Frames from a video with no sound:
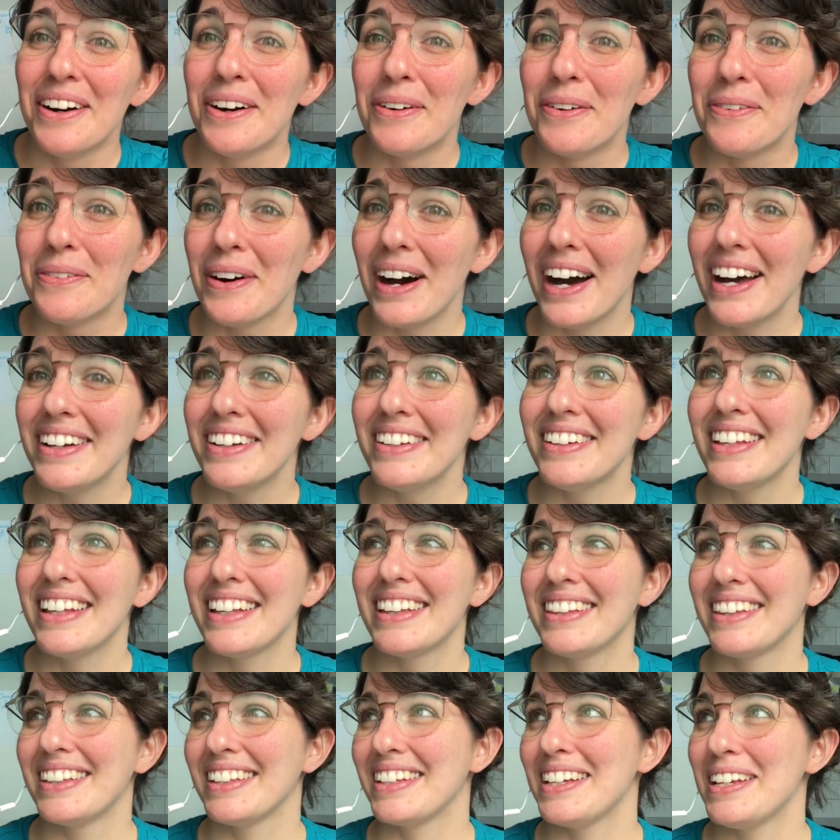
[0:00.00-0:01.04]
why do they
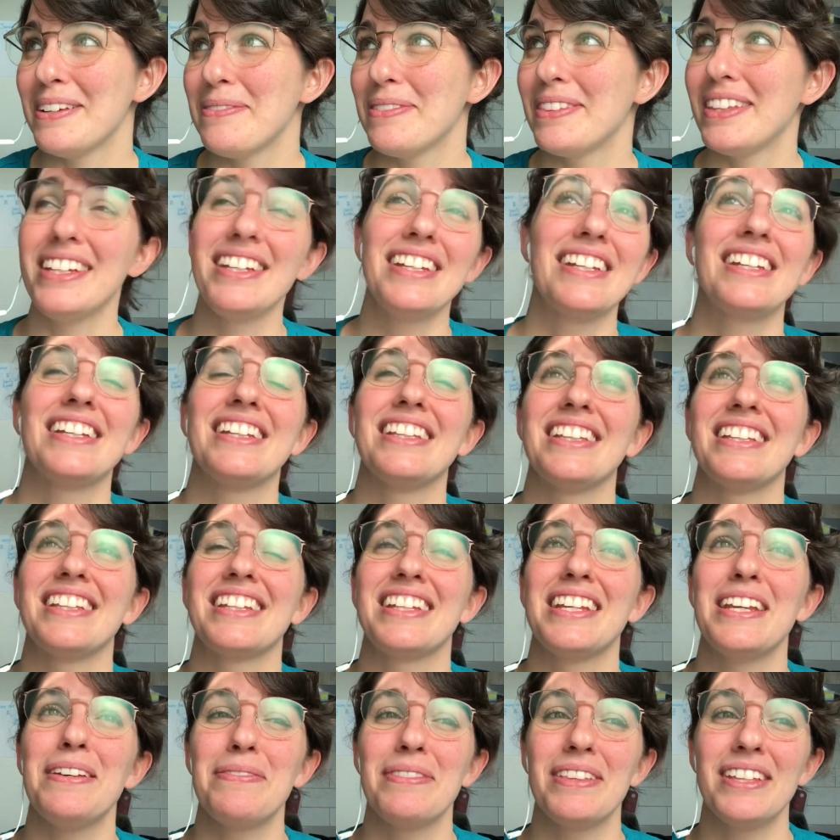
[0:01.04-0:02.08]
keep
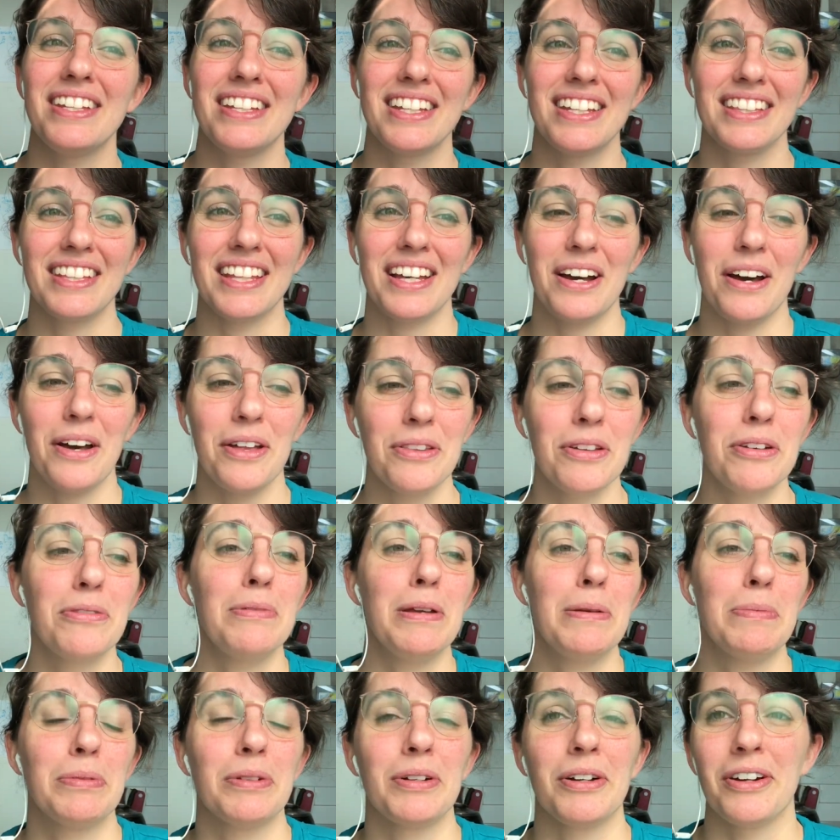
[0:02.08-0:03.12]
thinking that other
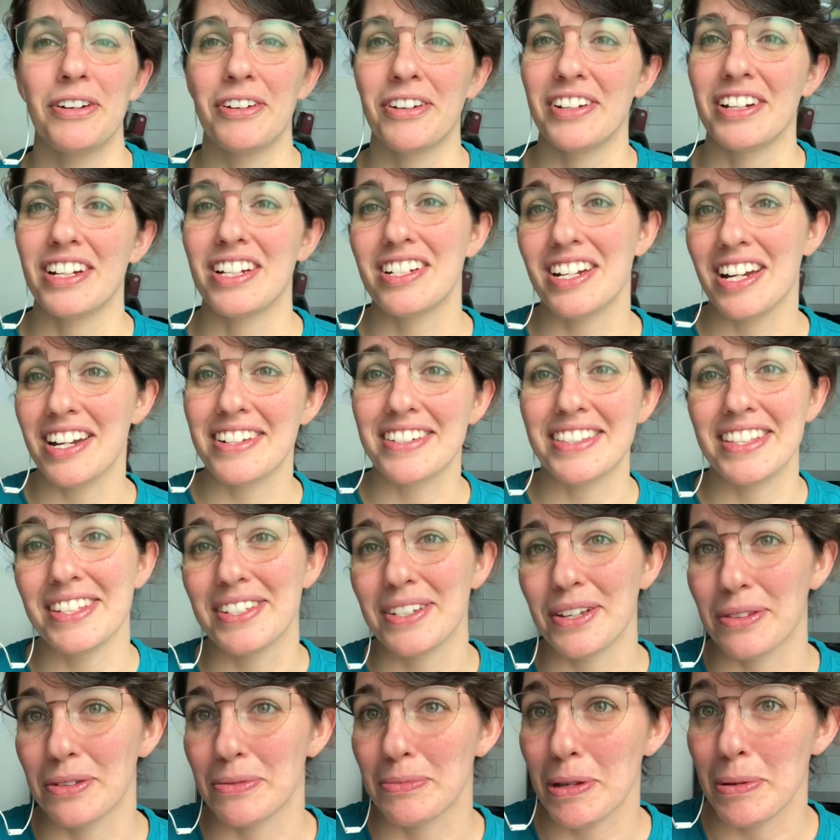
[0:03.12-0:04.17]
people are going to change these
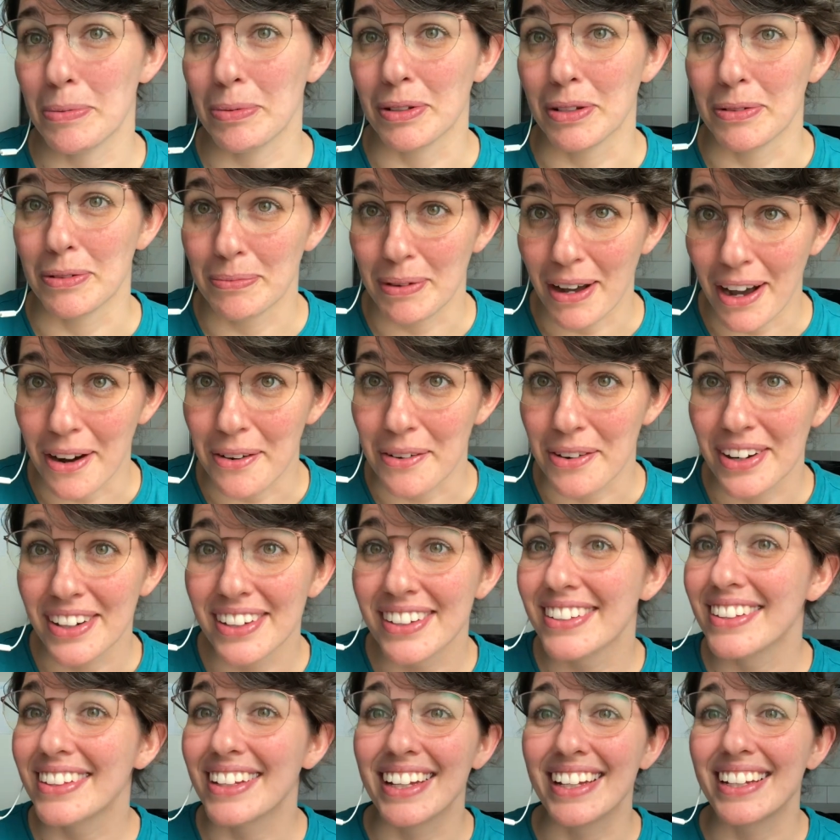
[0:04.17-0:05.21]
other people in power?
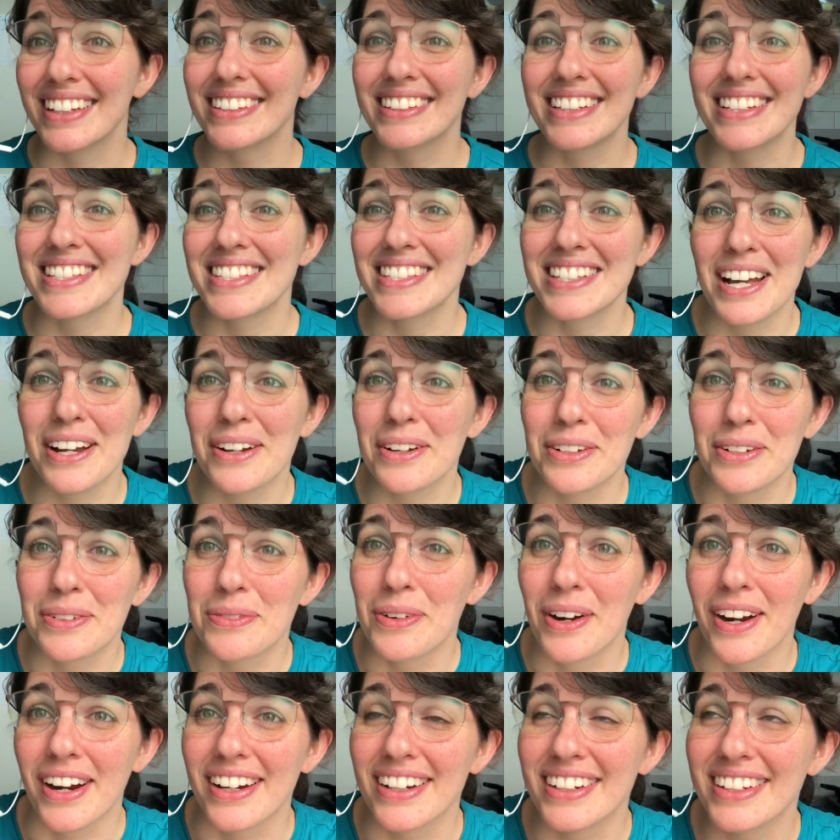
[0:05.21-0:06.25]
Like, that's not going to
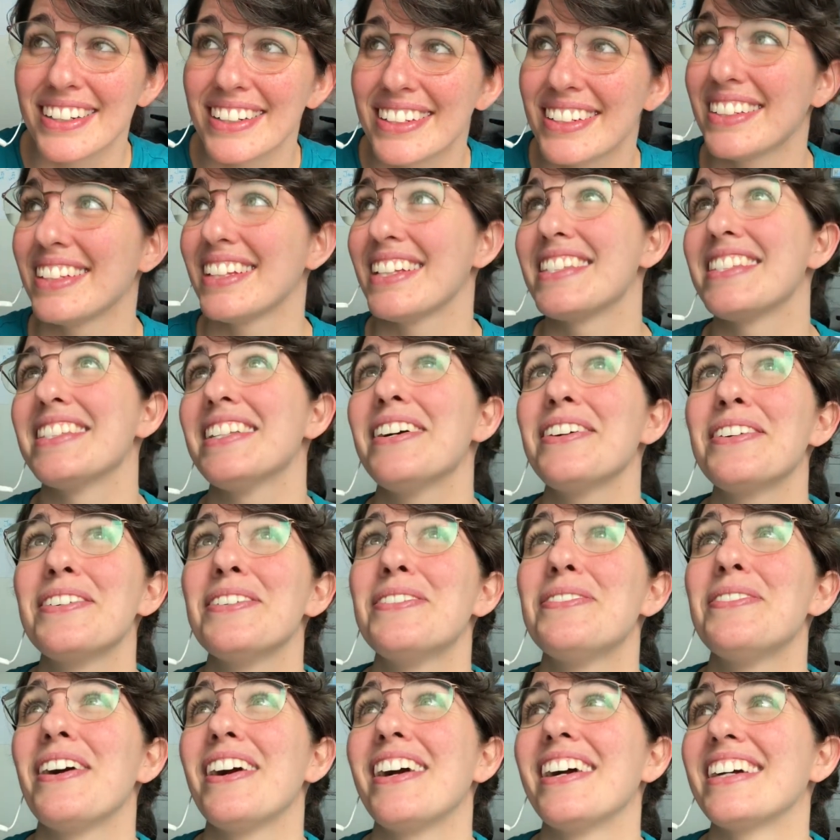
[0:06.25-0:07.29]
work. That's not going
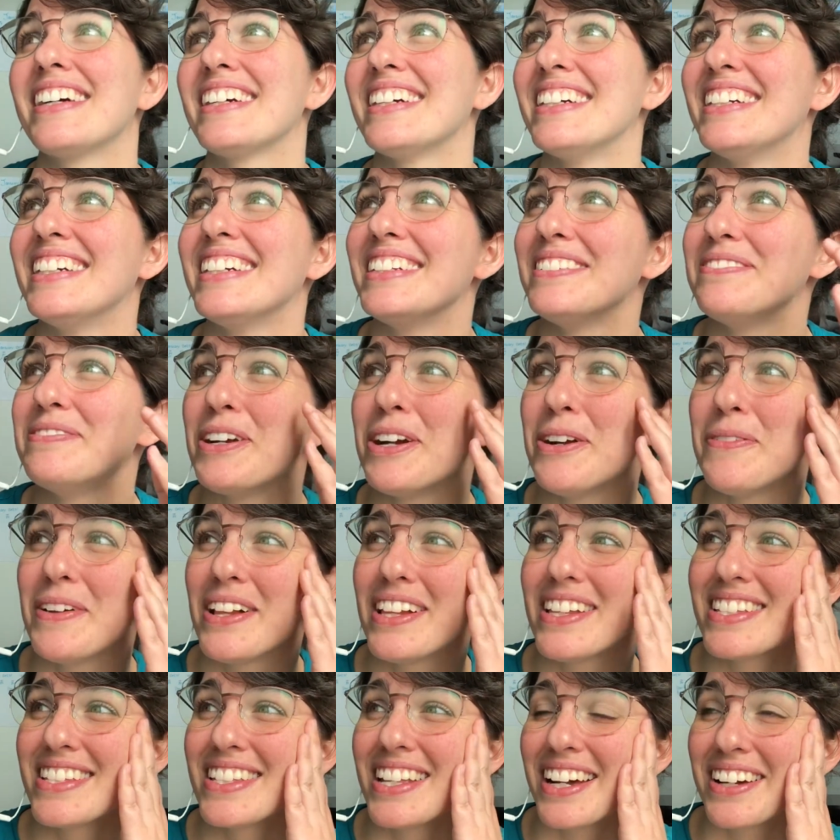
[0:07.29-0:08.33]
to work.
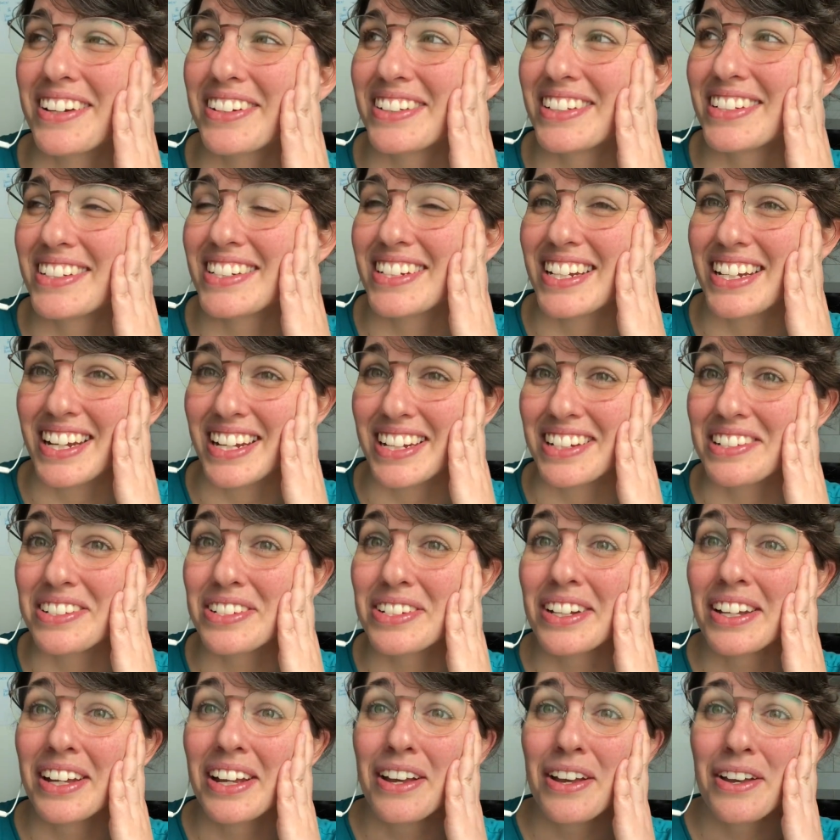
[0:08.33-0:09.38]
Miramel is not going to
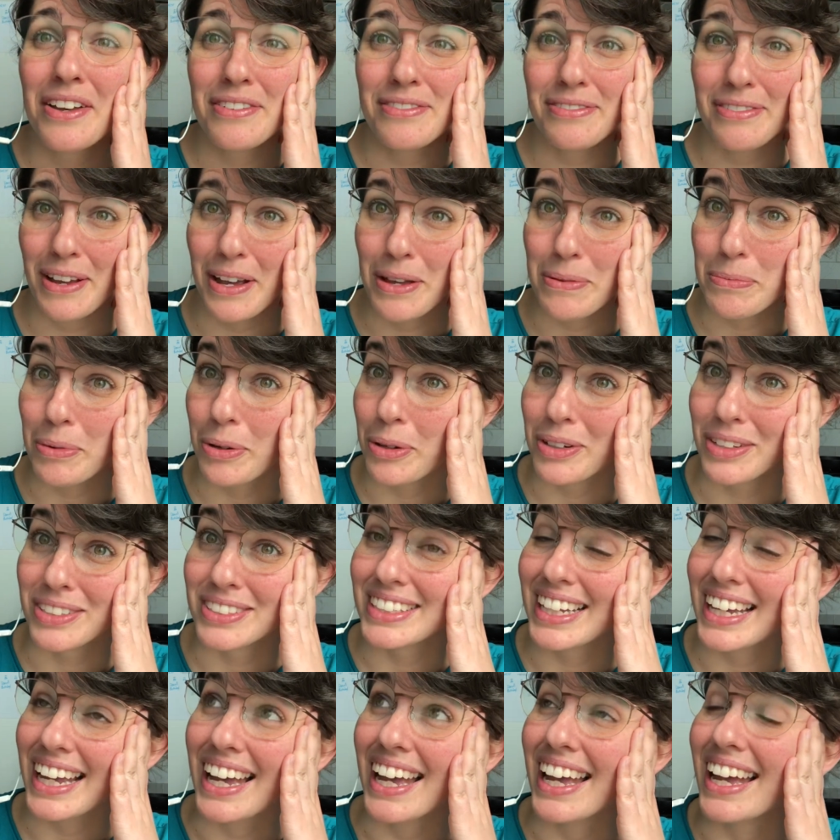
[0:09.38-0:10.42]
change
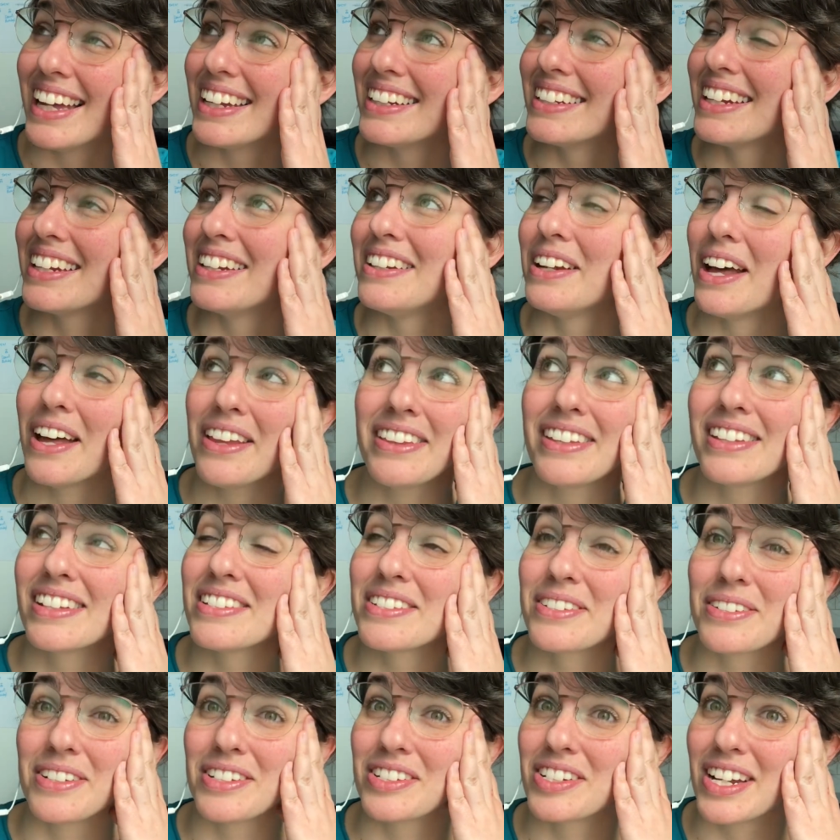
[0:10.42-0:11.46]
Fangbold, and nothing
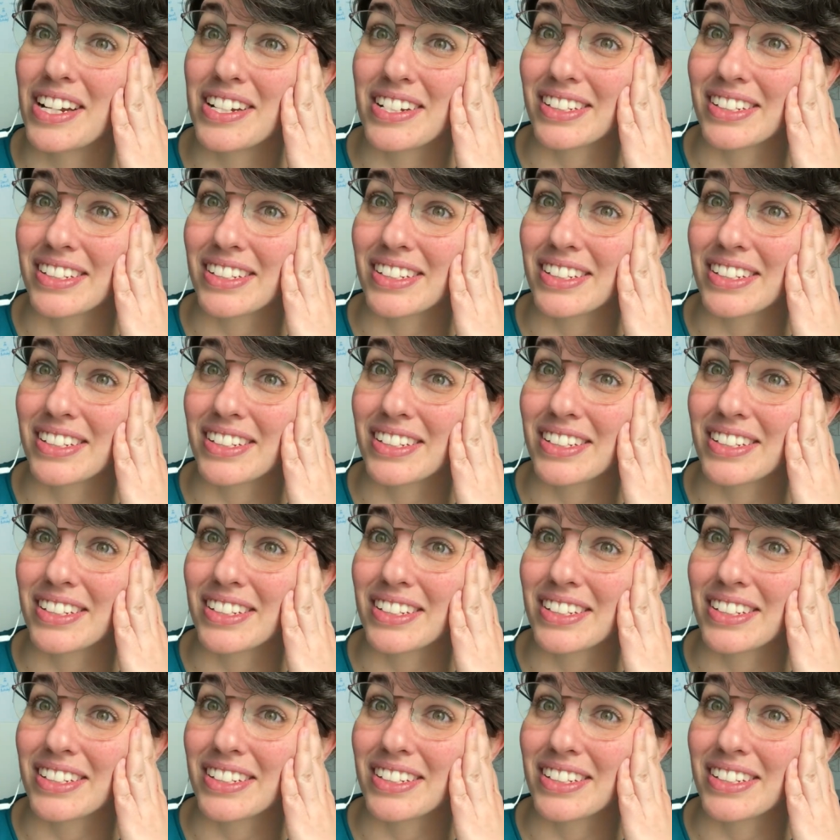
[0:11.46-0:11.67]
is going to change